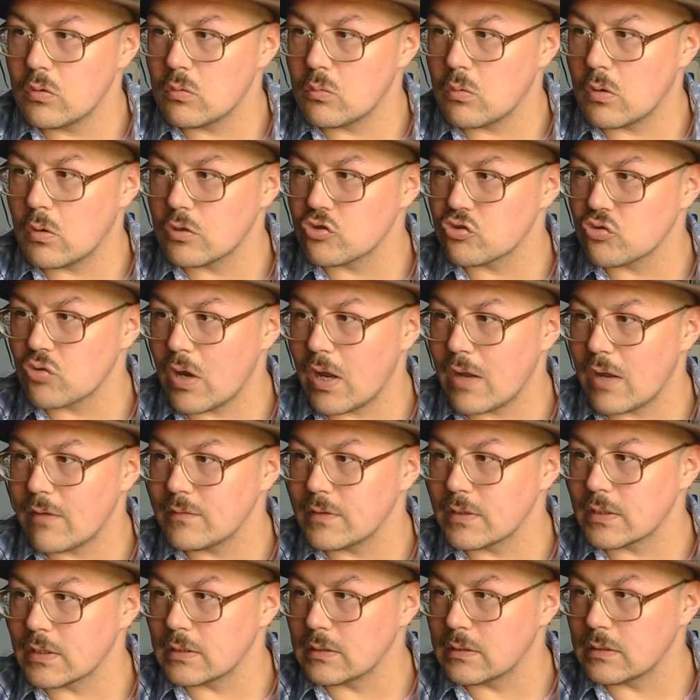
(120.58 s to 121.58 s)
while
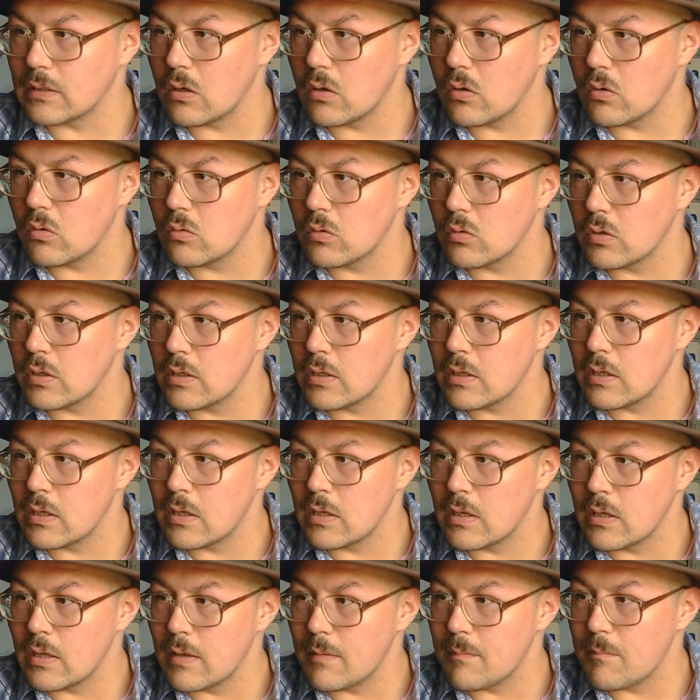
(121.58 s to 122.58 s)
traveling alone,
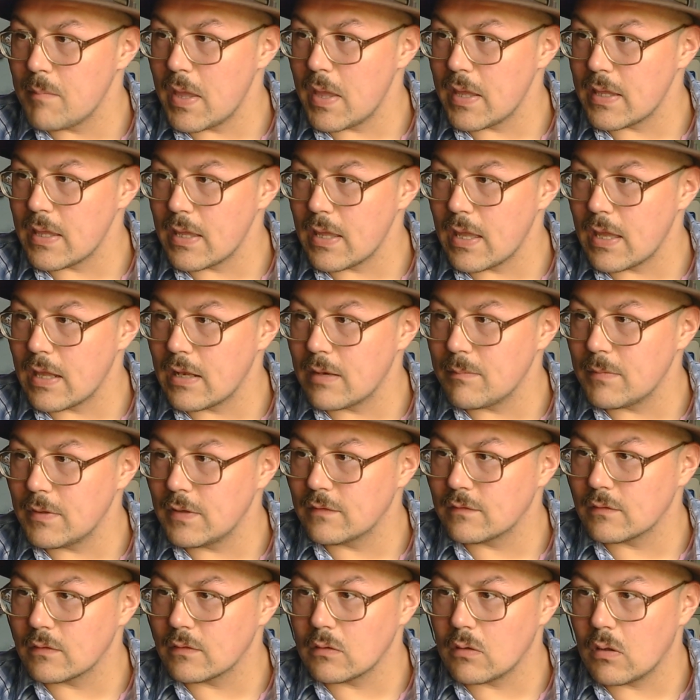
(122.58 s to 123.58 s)
making enemies
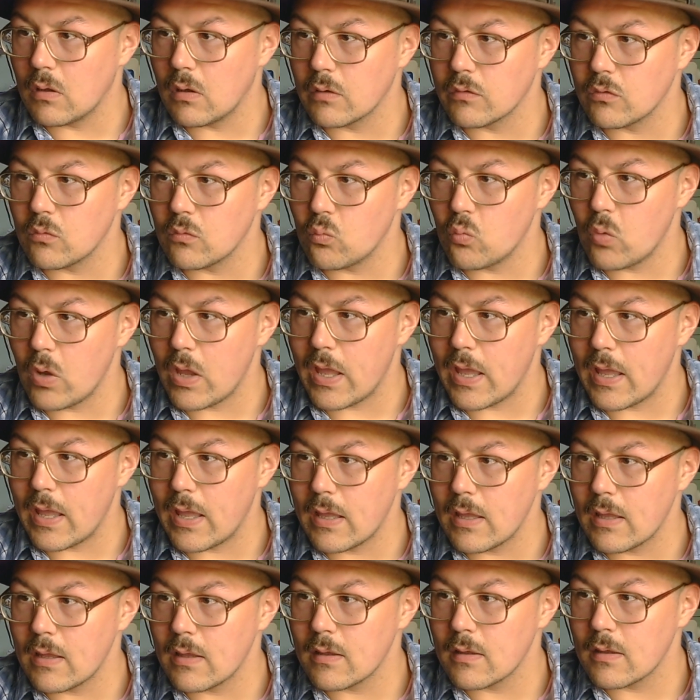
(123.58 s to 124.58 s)
along the way.